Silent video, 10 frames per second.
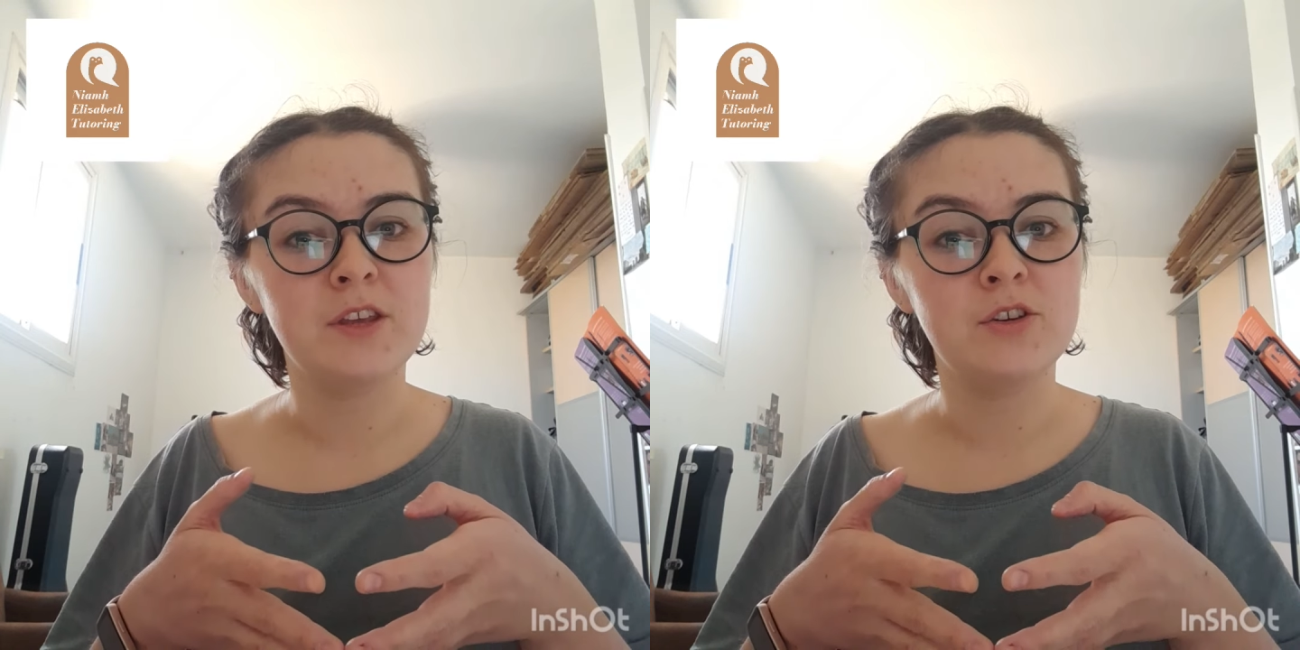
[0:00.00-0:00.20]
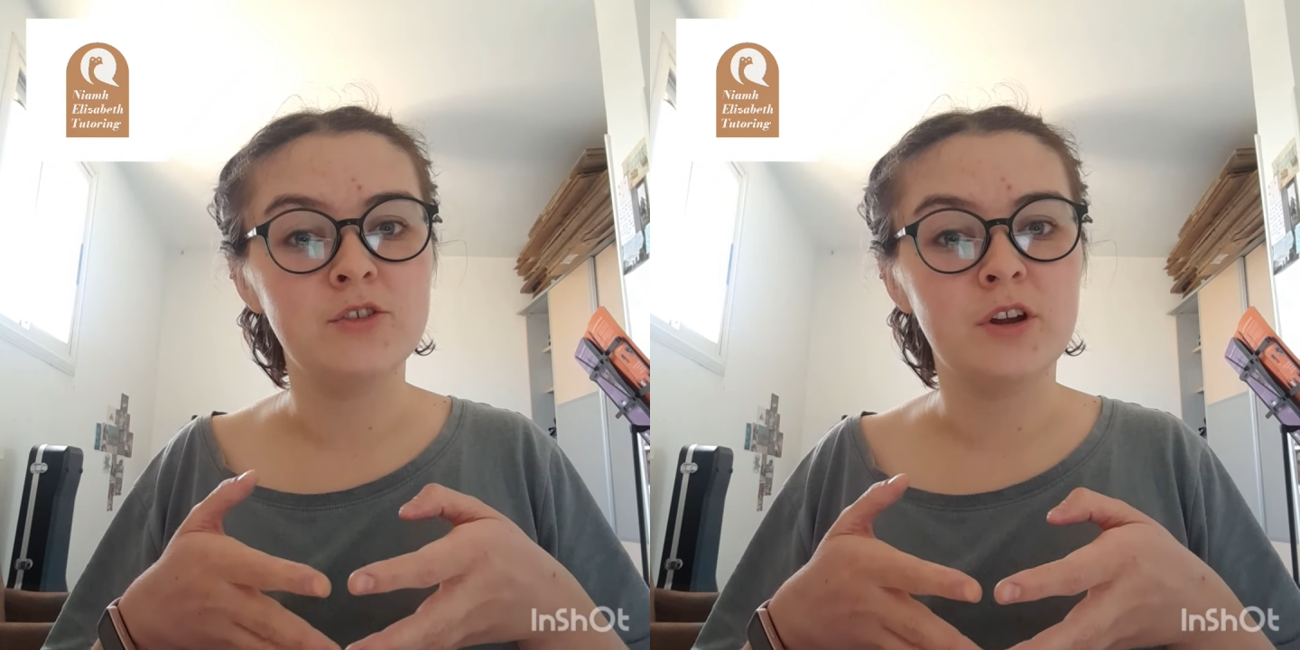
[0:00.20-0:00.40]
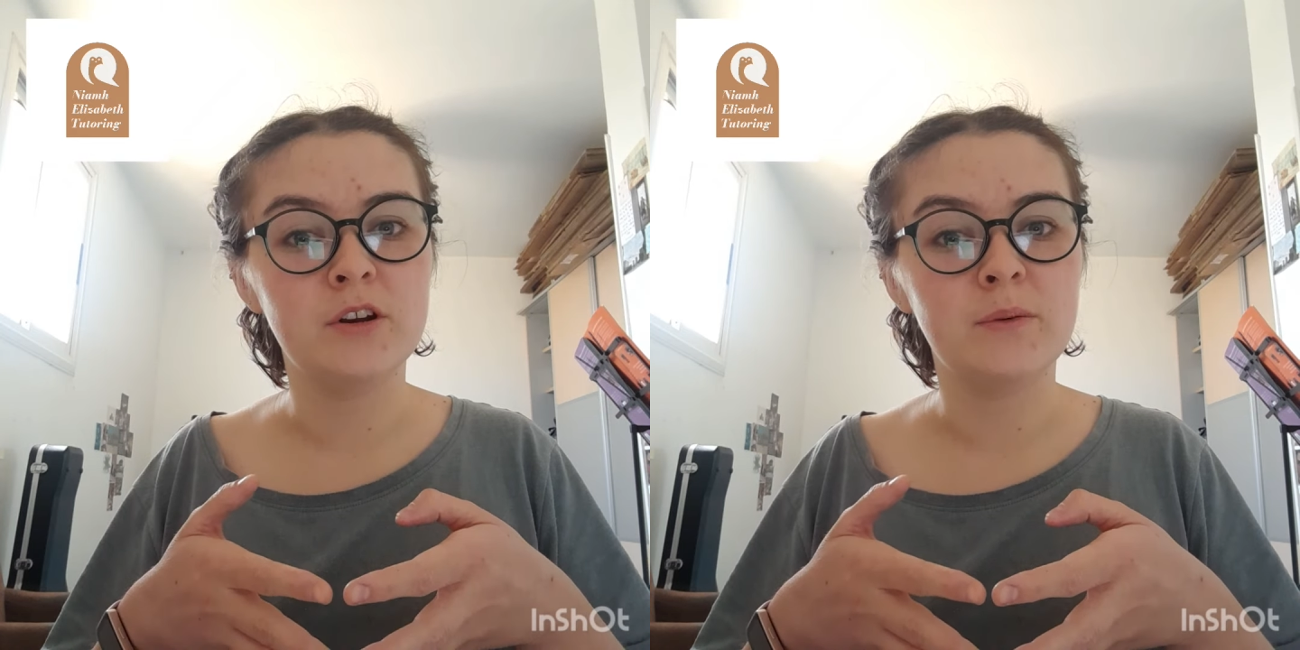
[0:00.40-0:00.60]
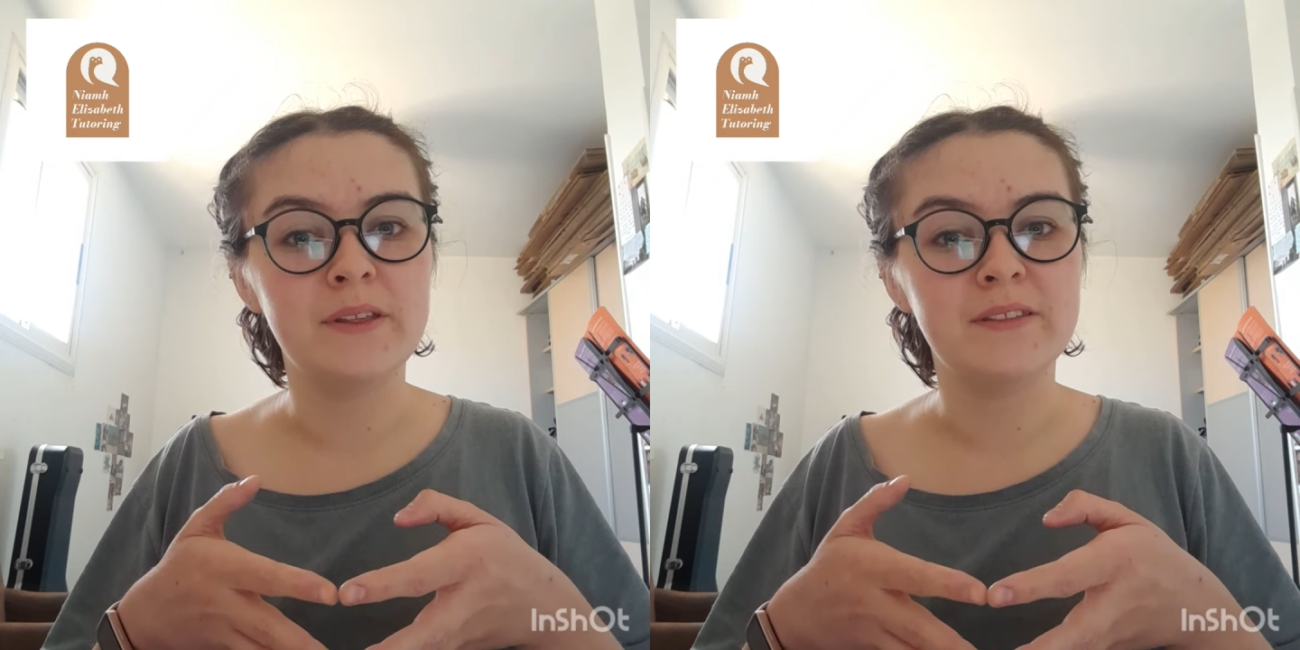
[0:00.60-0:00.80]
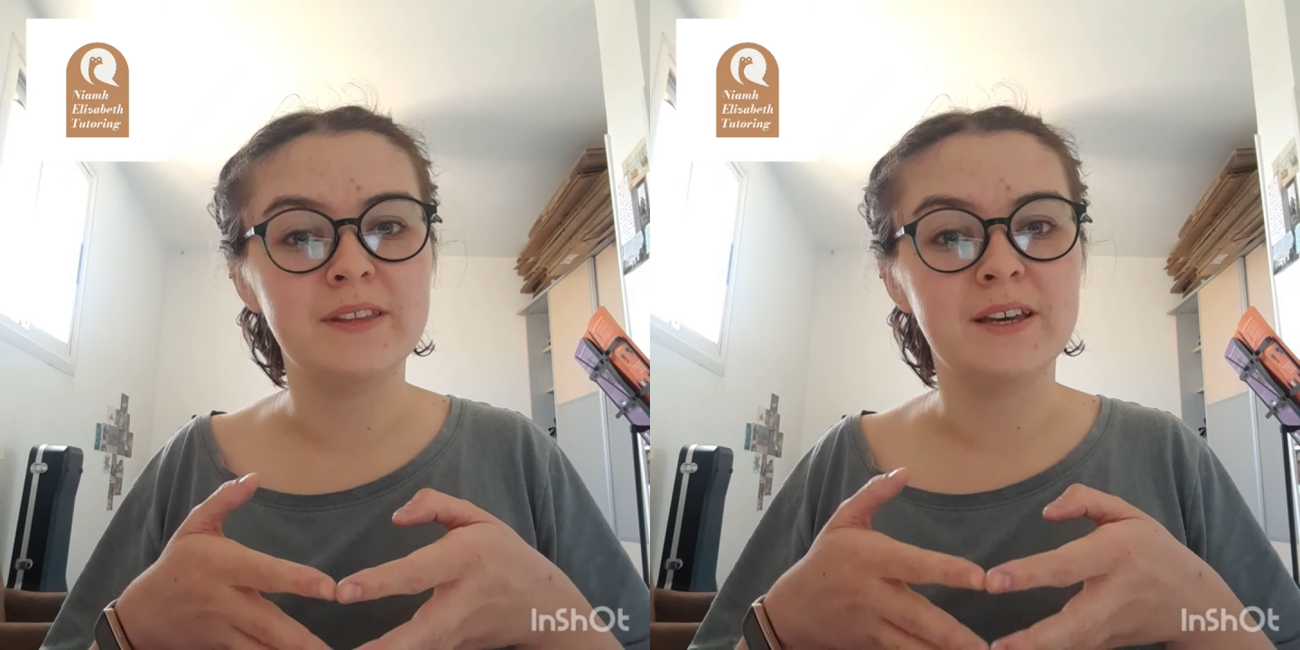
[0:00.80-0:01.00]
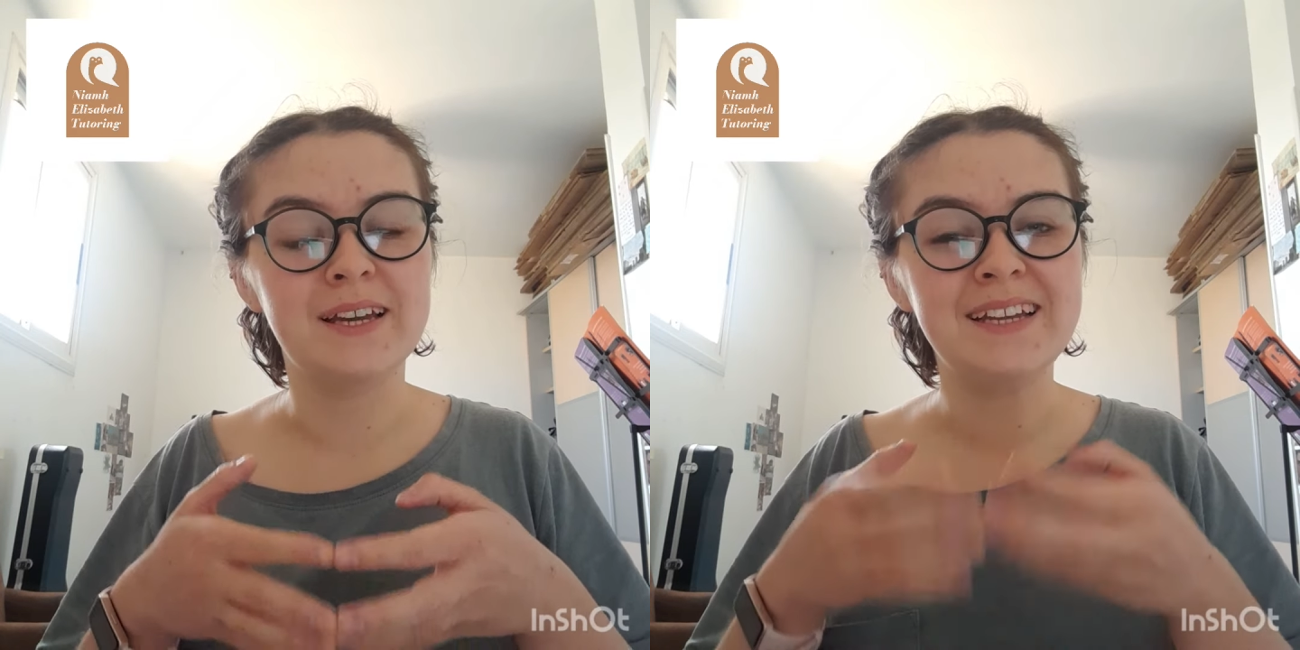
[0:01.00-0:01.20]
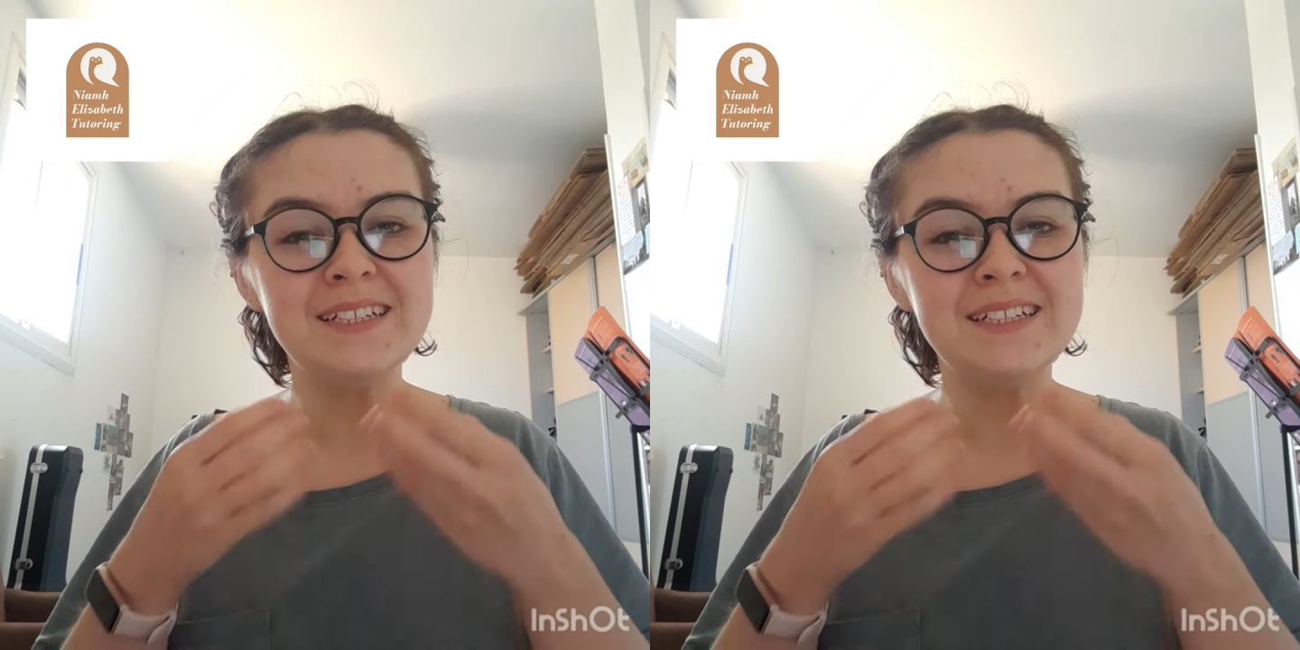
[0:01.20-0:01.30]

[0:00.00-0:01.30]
you don't know whether the